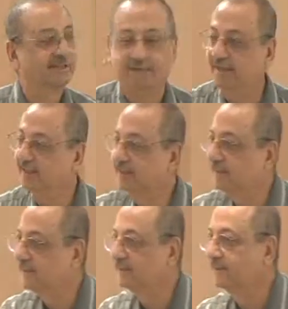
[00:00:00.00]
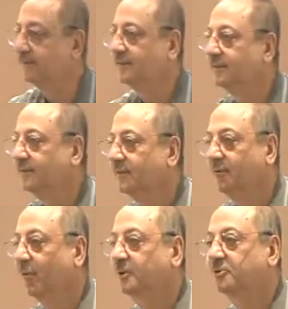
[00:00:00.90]
din.
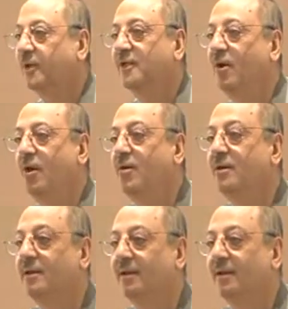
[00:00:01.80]
What's going on?